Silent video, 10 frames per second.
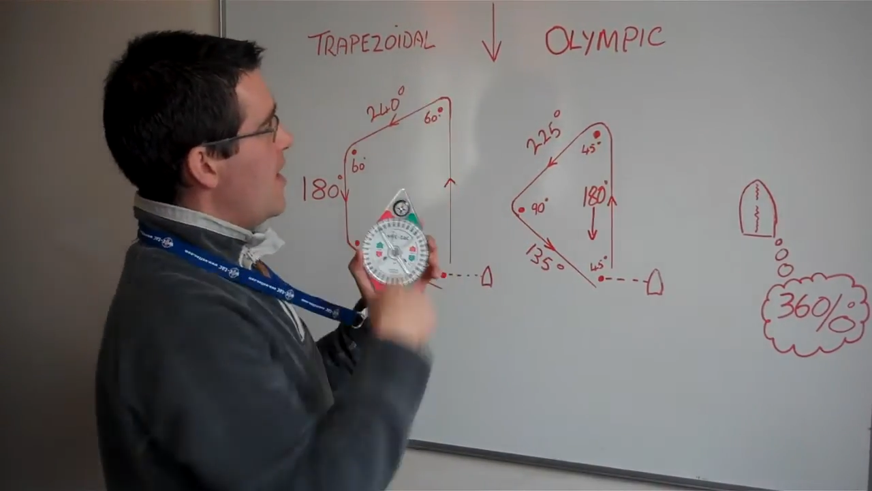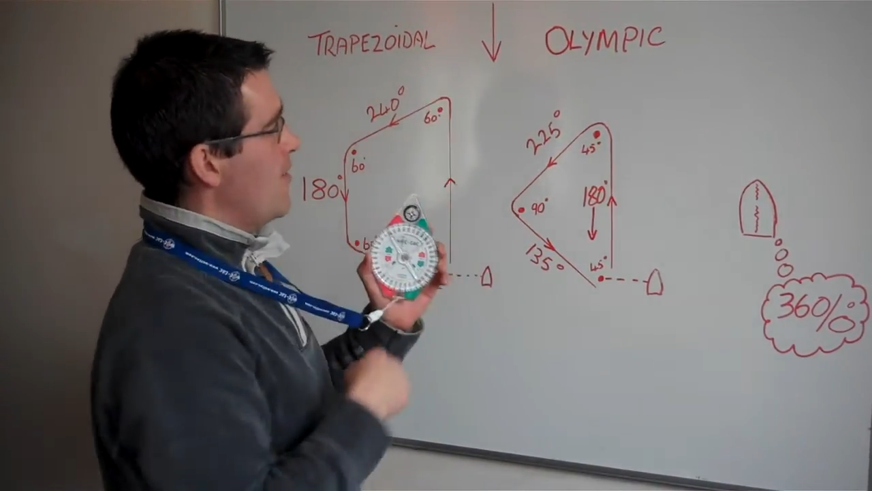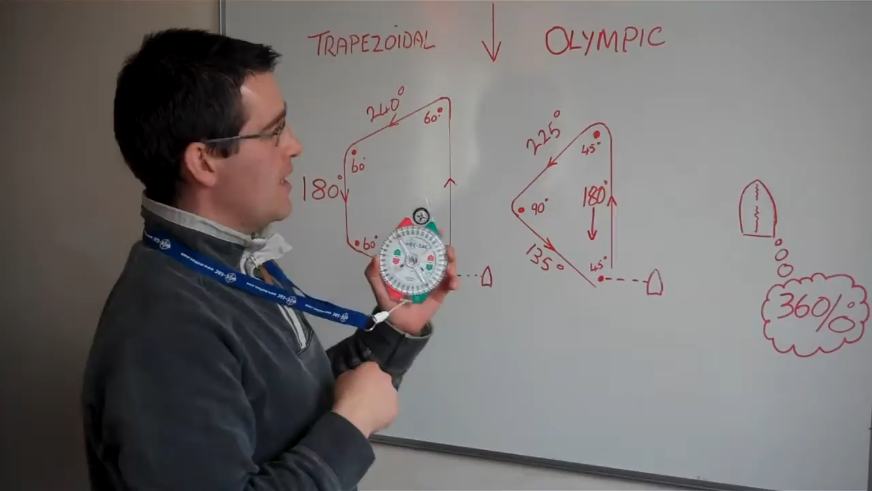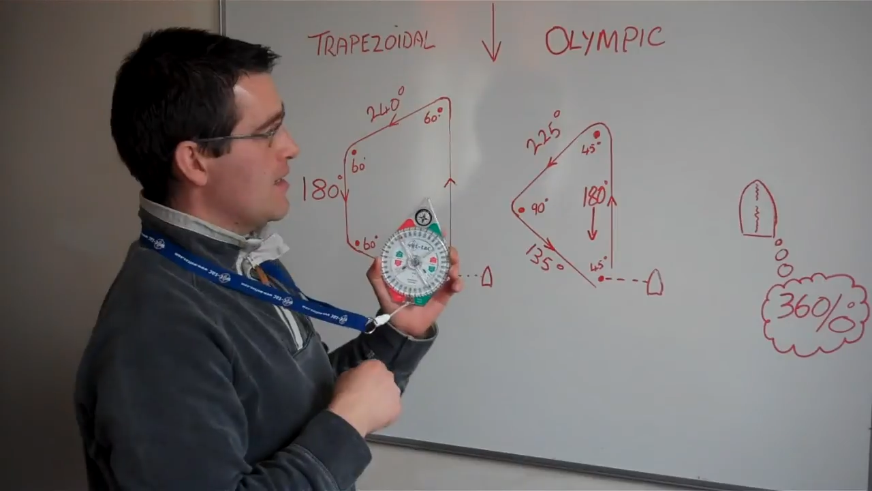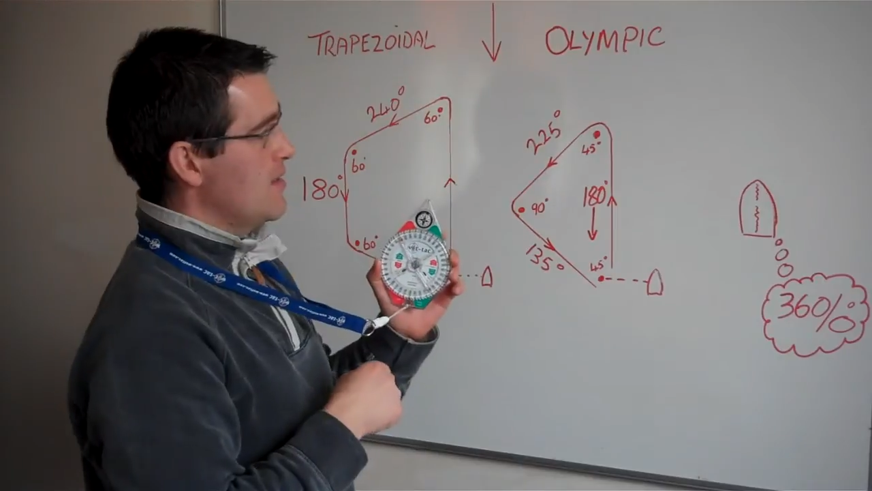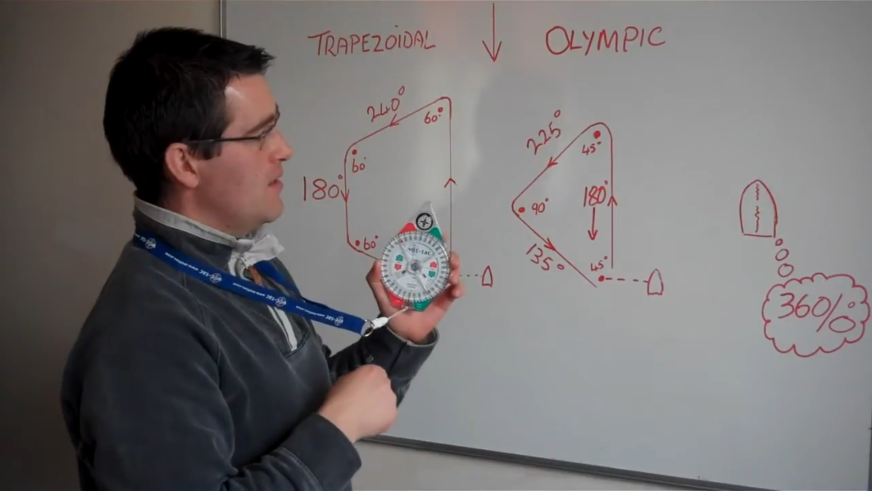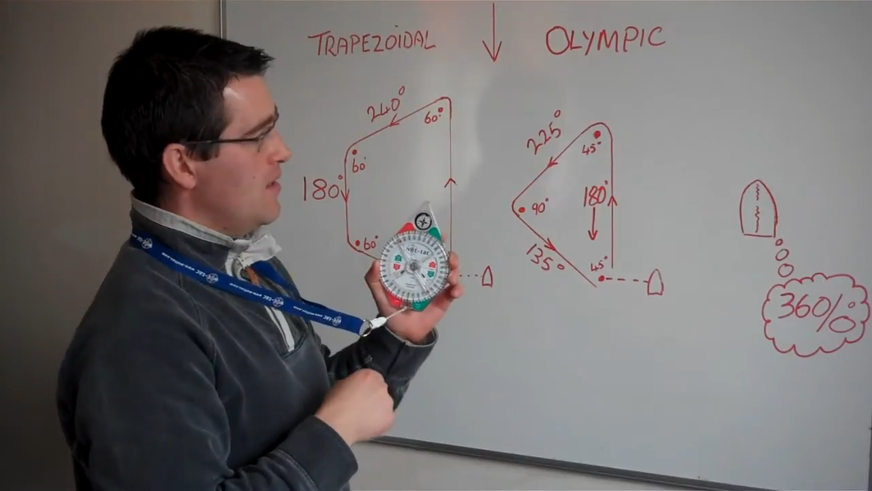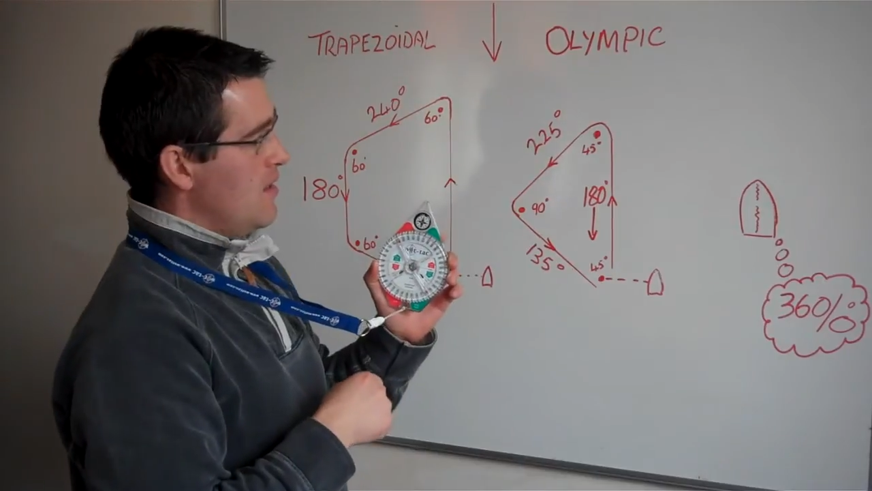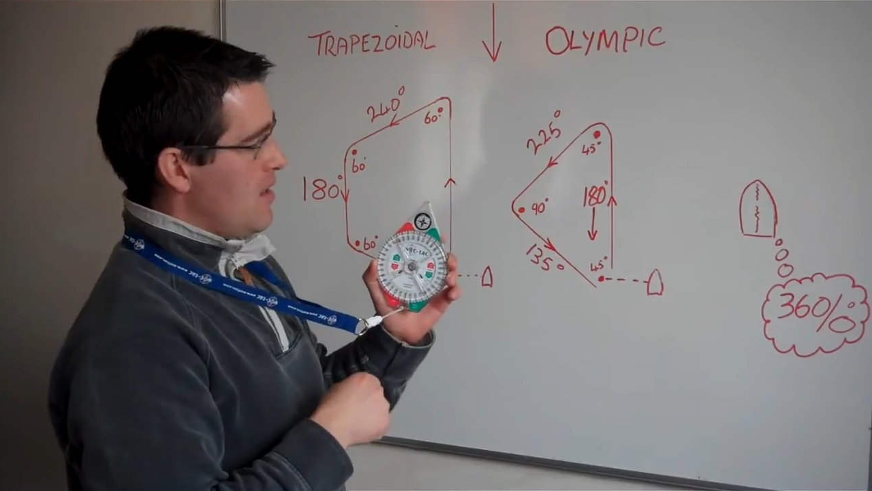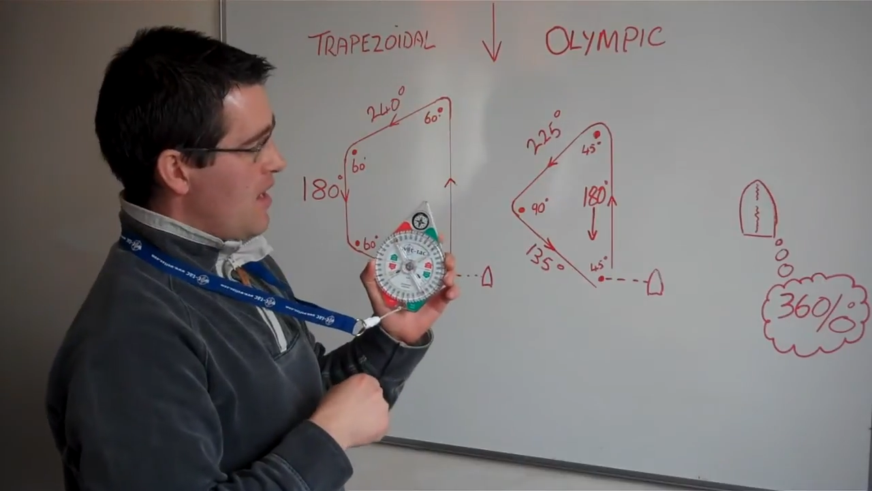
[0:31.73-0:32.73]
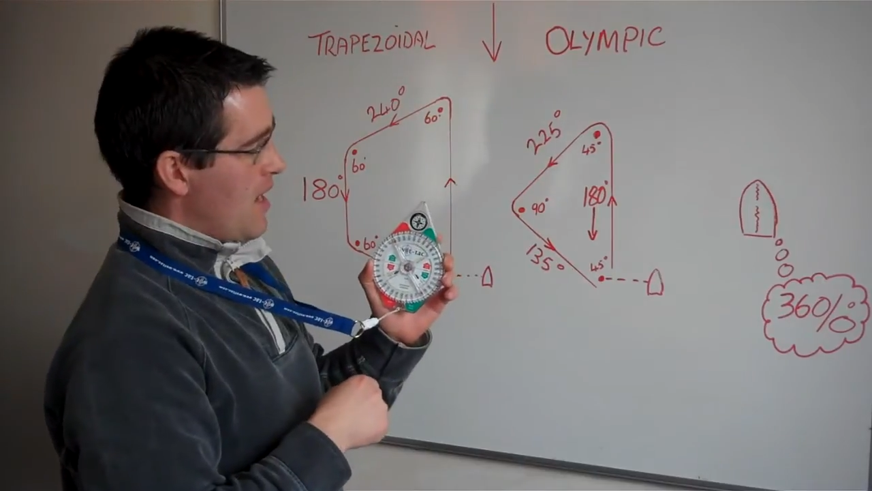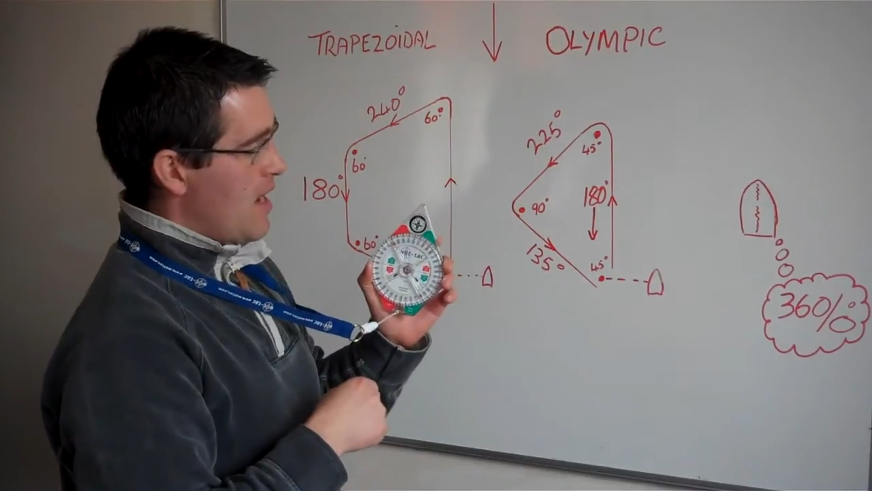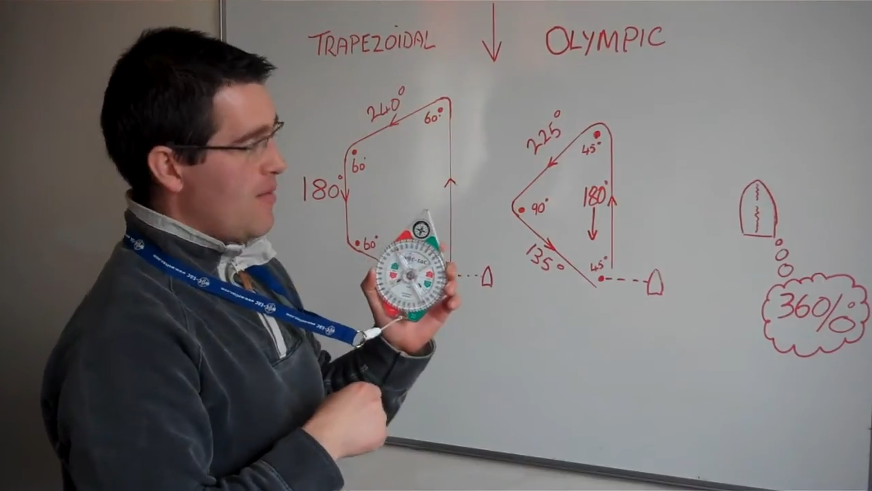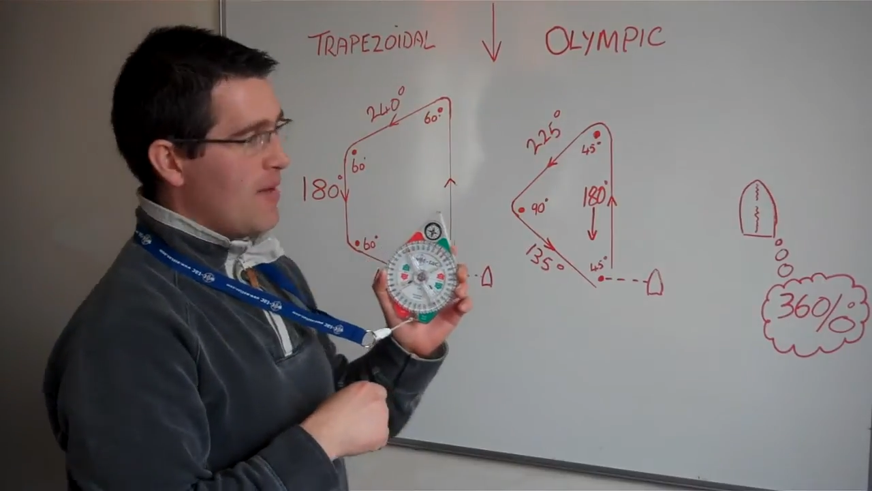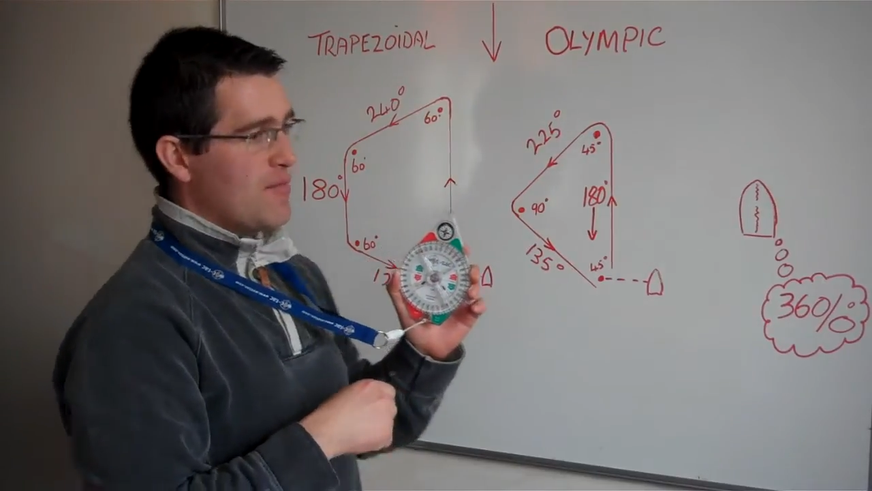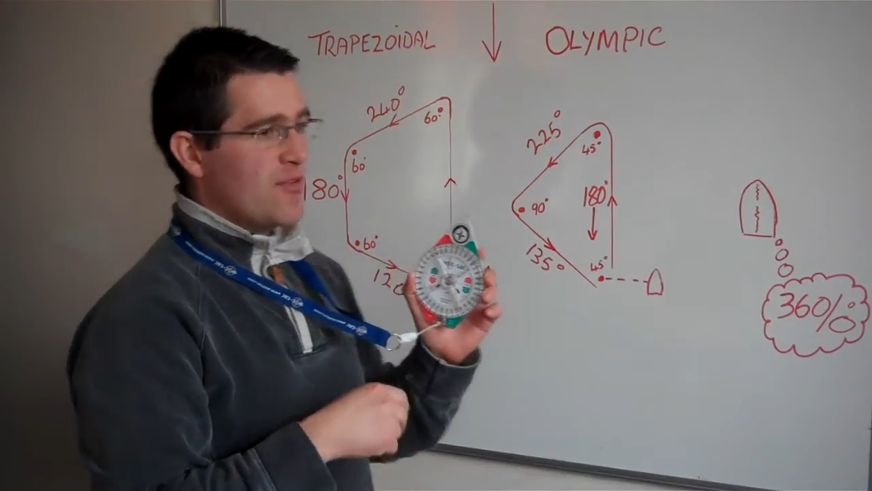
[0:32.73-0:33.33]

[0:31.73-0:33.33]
bearing. And